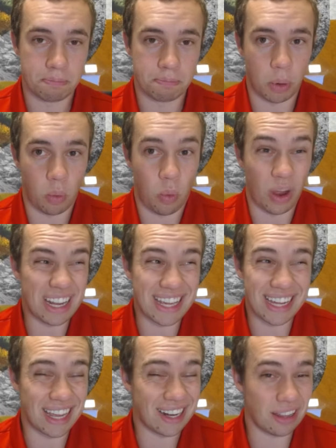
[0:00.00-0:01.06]
But what do you
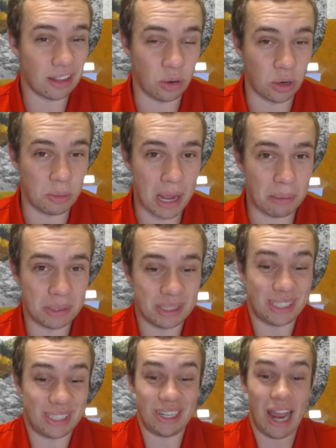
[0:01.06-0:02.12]
get out of the quarterback
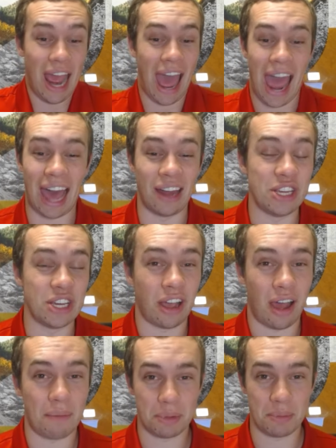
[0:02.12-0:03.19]
position? How do you
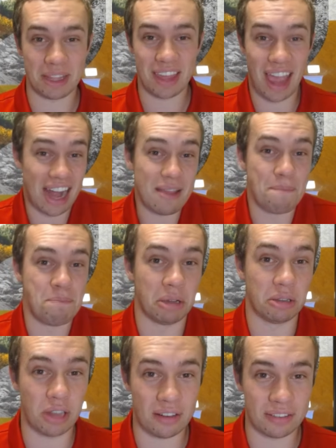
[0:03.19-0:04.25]
complement that? How do you
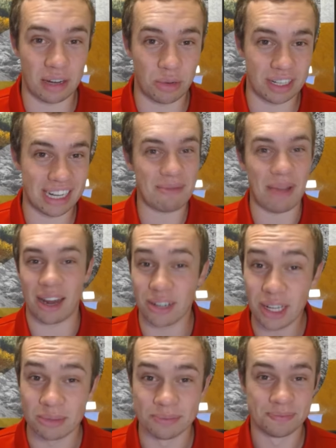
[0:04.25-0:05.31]
build off that run game? I don't
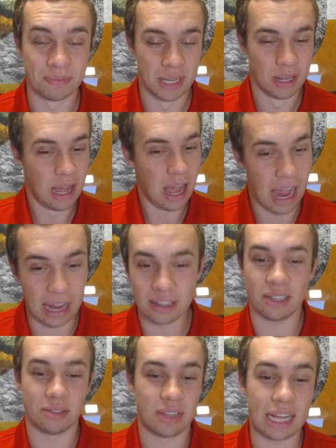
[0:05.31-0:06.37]
know. I don't
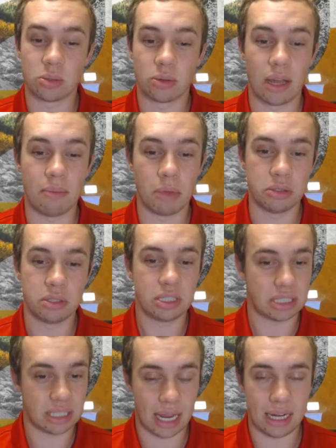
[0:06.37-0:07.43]
know. That's what I'm most
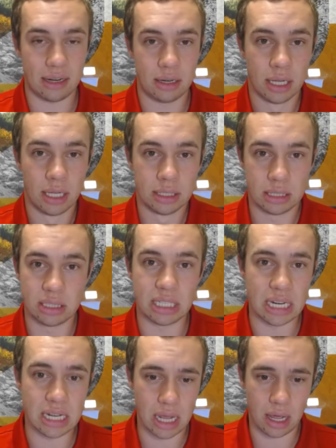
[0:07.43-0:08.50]
excited to
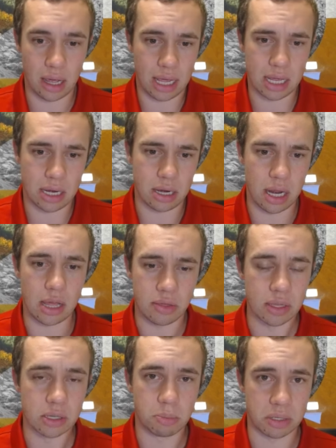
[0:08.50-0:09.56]
see in
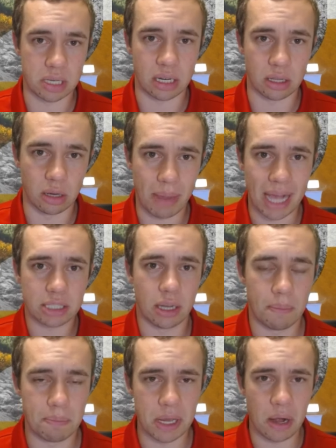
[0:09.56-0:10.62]
this particular
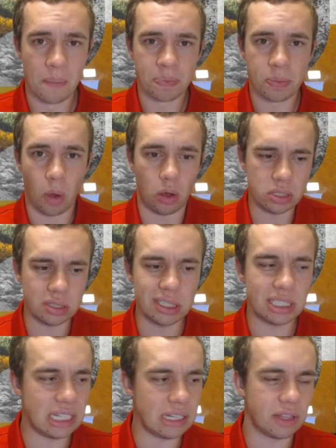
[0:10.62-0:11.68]
matchup, but also to
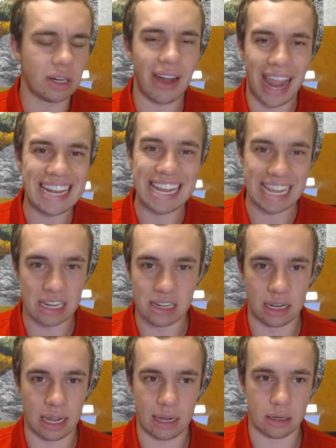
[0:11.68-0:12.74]
see if there are any
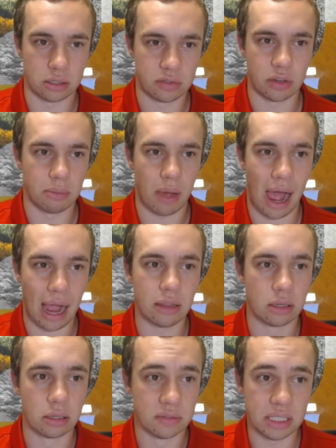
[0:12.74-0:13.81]
indicators from either of